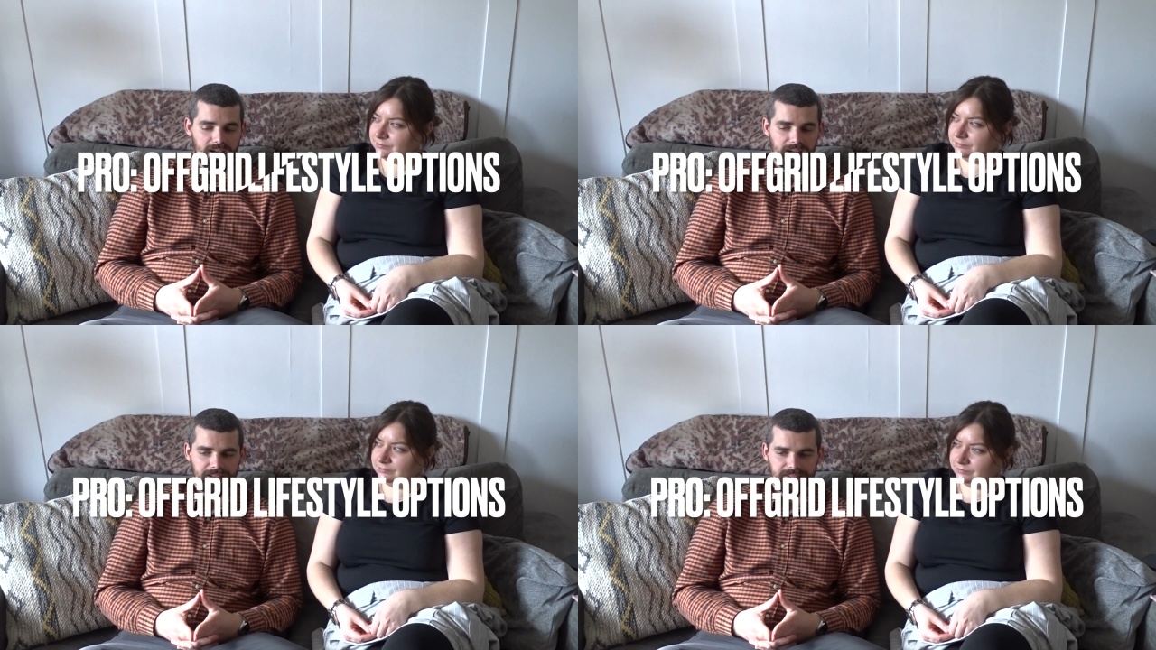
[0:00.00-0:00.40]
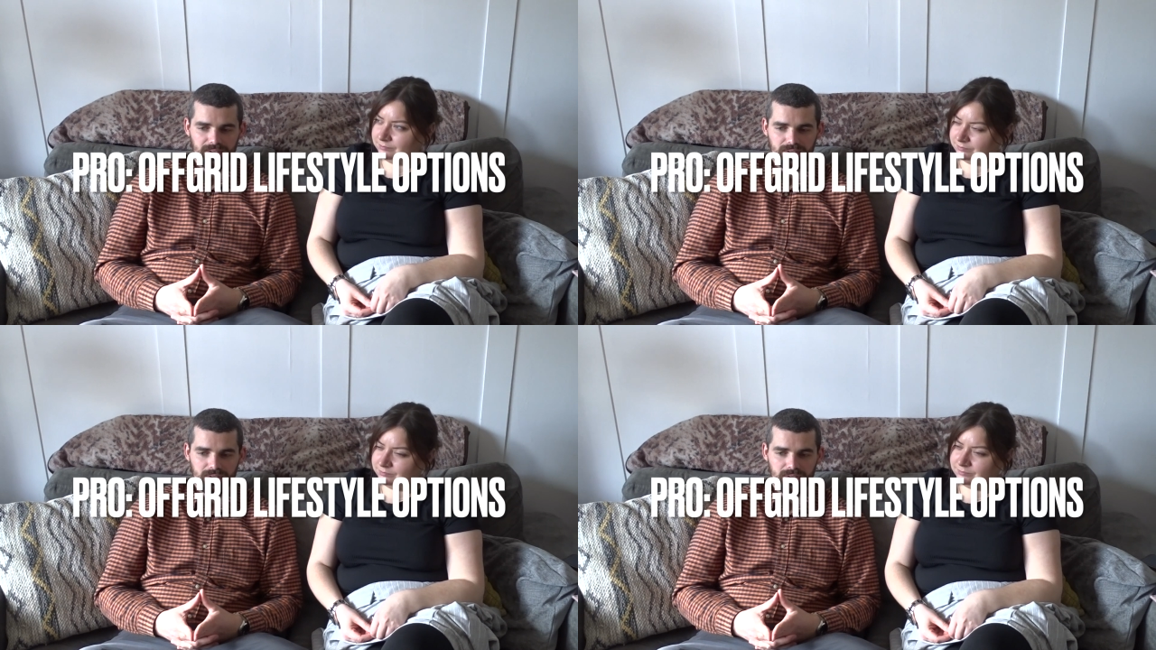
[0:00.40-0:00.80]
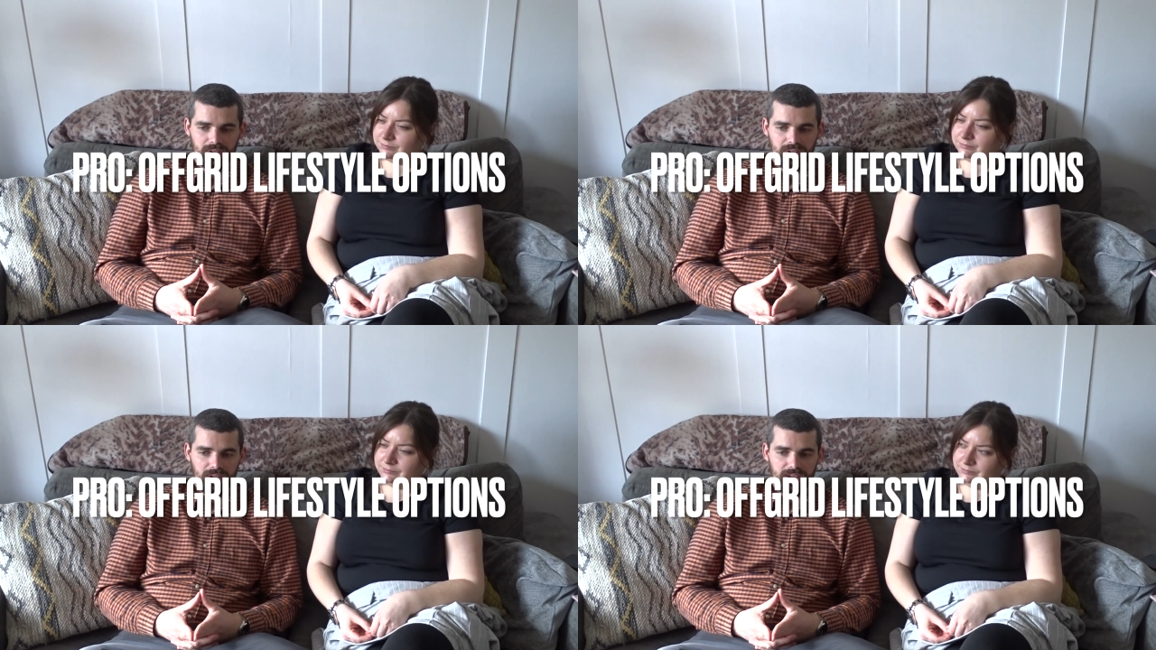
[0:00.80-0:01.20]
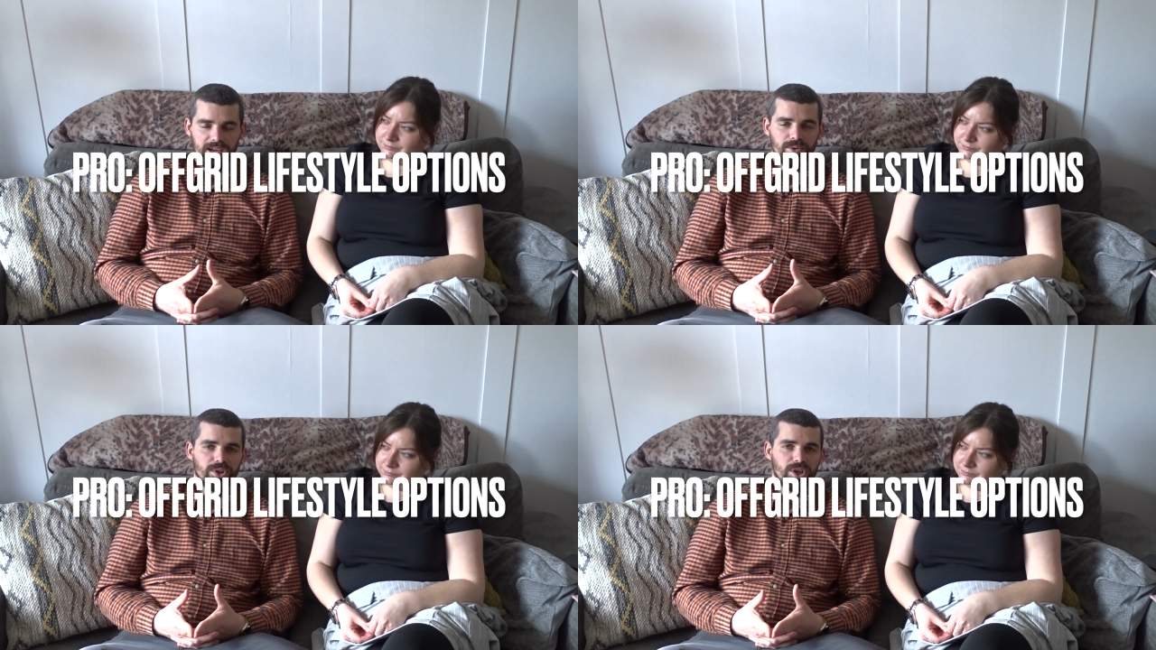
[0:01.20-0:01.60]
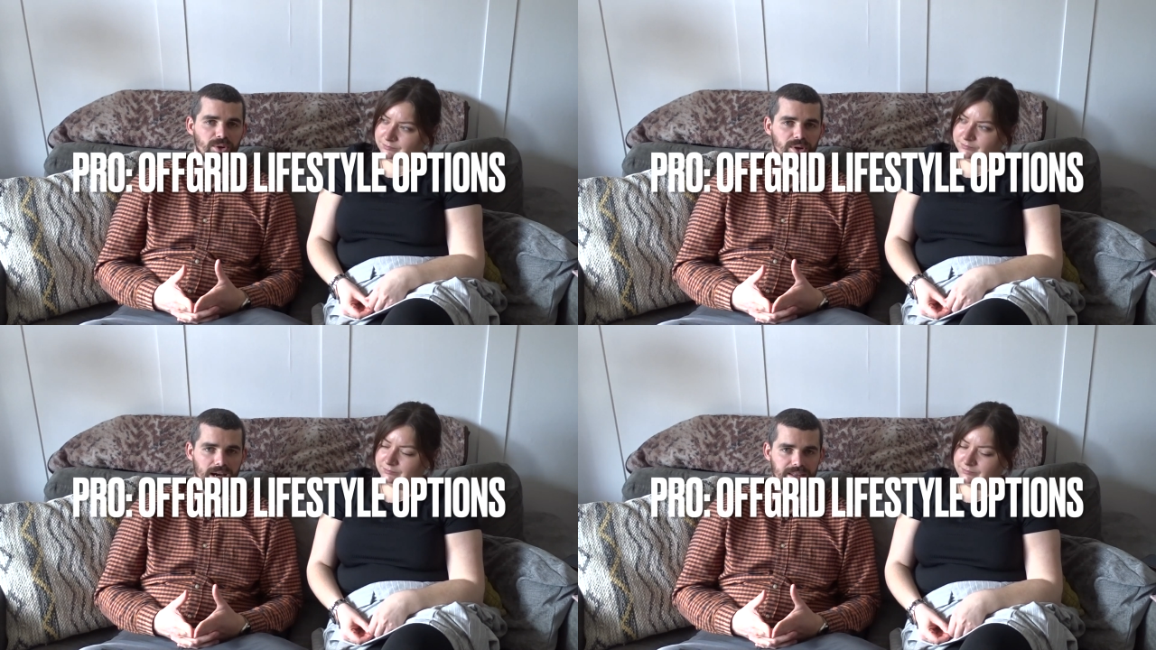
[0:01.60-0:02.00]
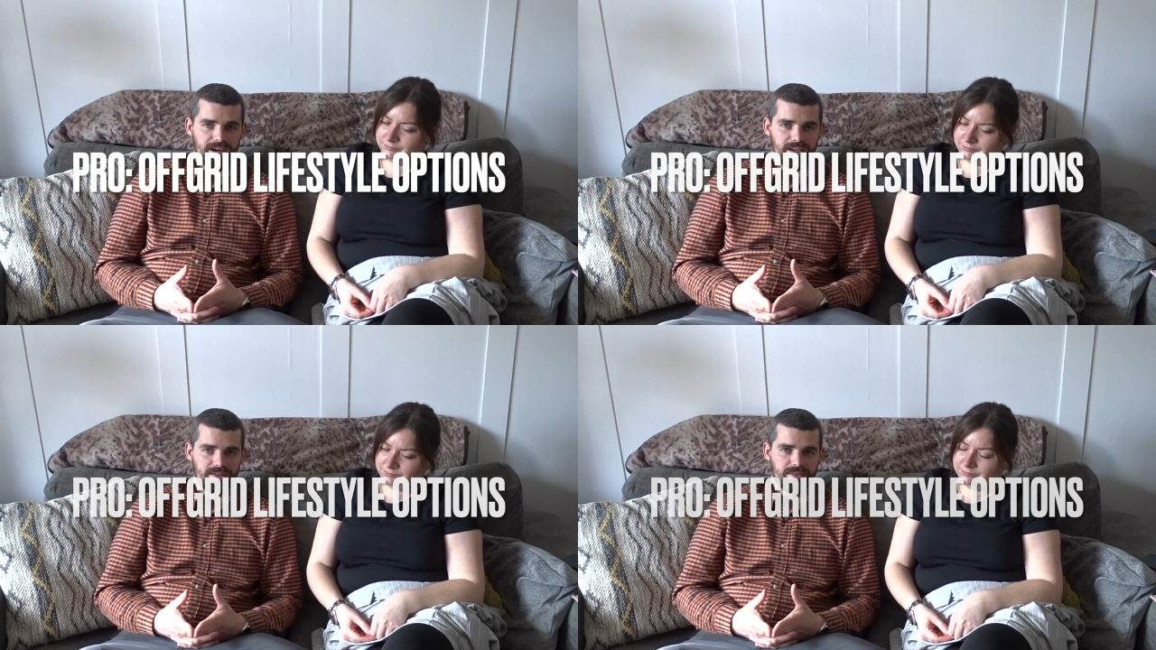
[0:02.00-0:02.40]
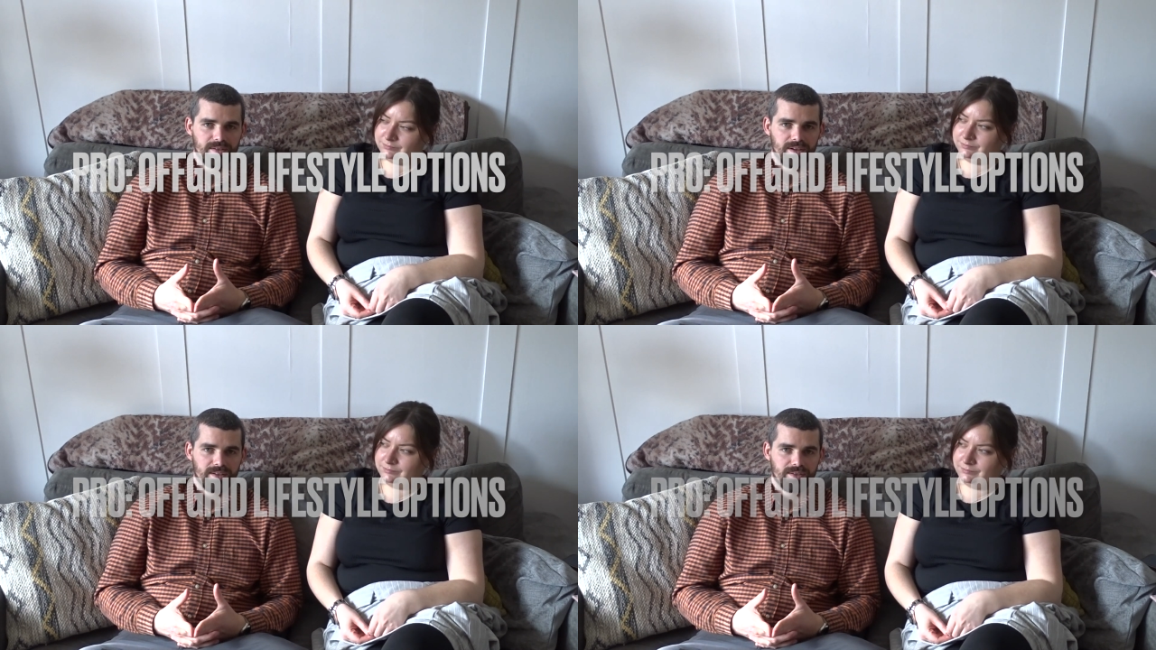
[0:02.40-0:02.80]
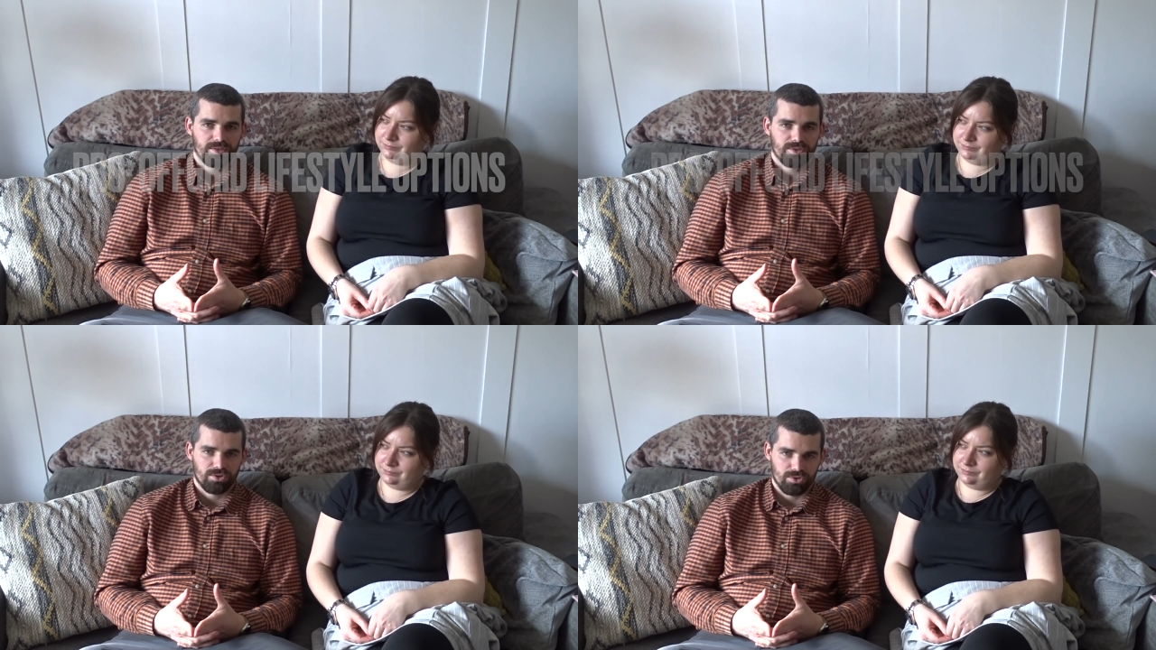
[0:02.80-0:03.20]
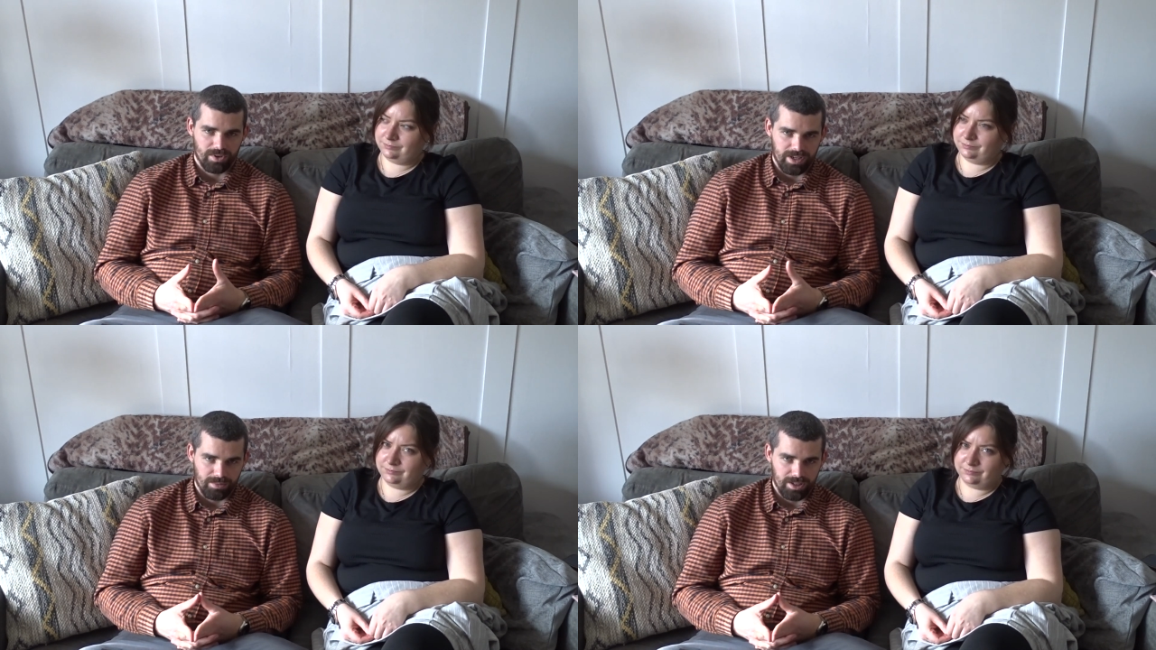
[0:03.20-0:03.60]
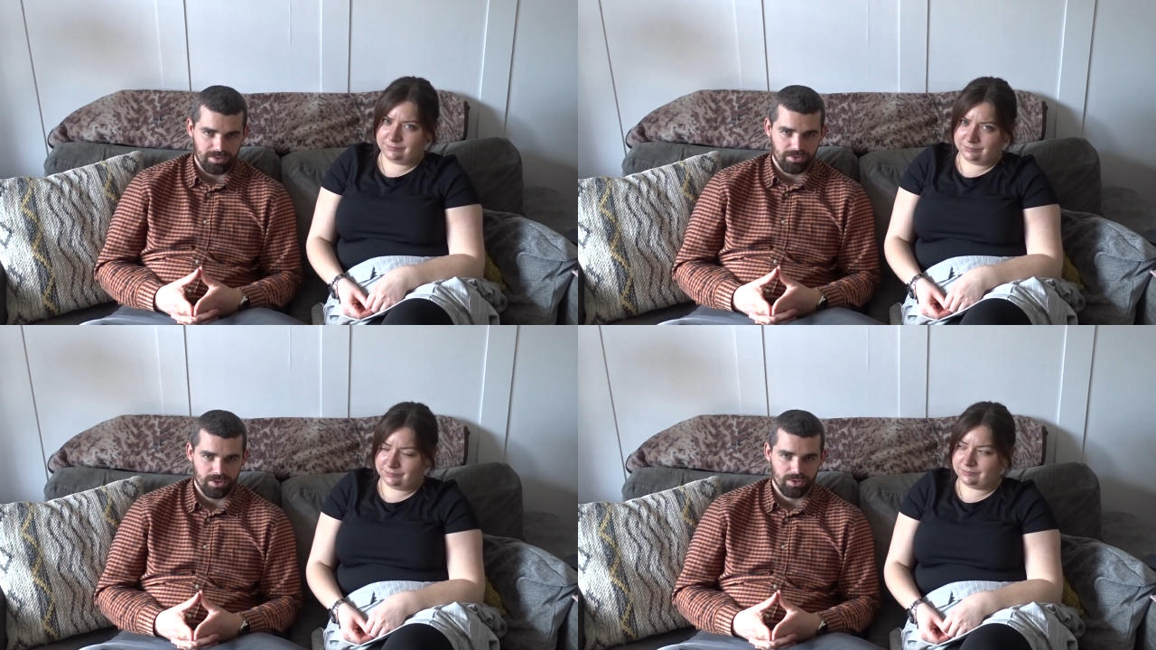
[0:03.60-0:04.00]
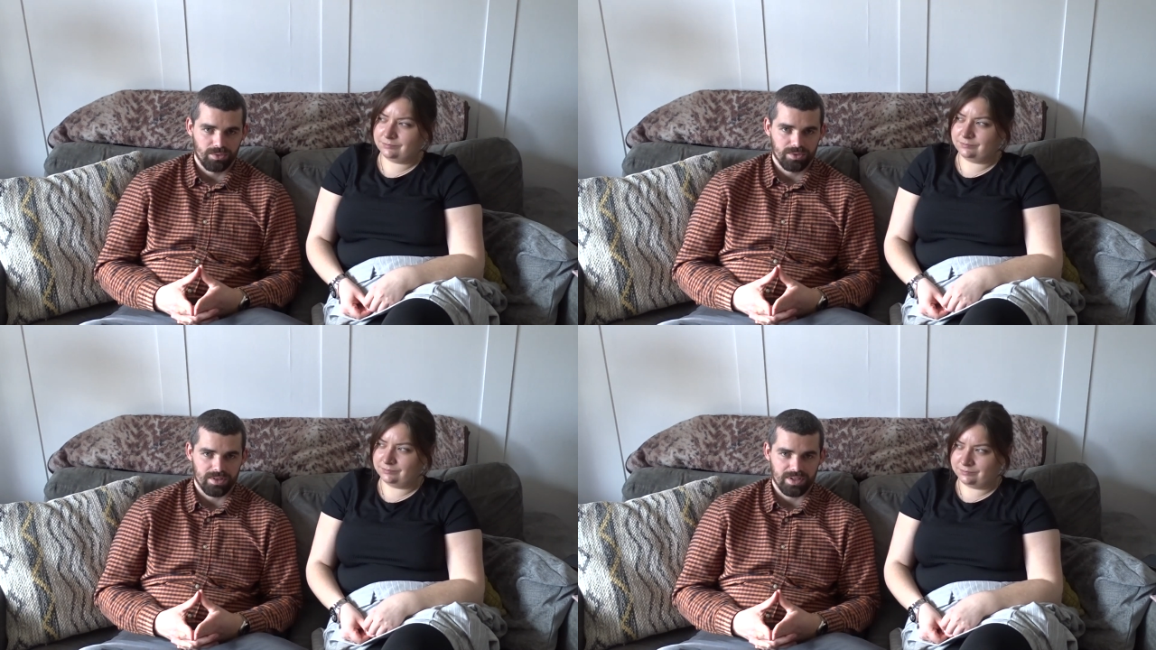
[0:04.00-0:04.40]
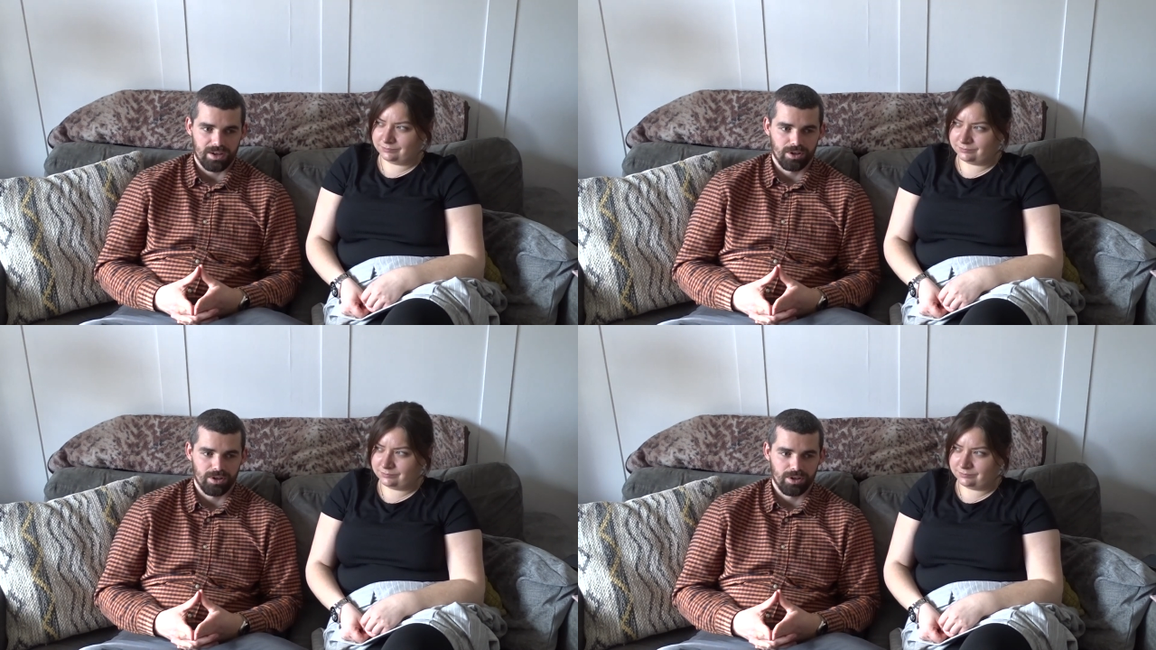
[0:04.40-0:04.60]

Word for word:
Speaker 1: and here in the UK that is extremely difficult to set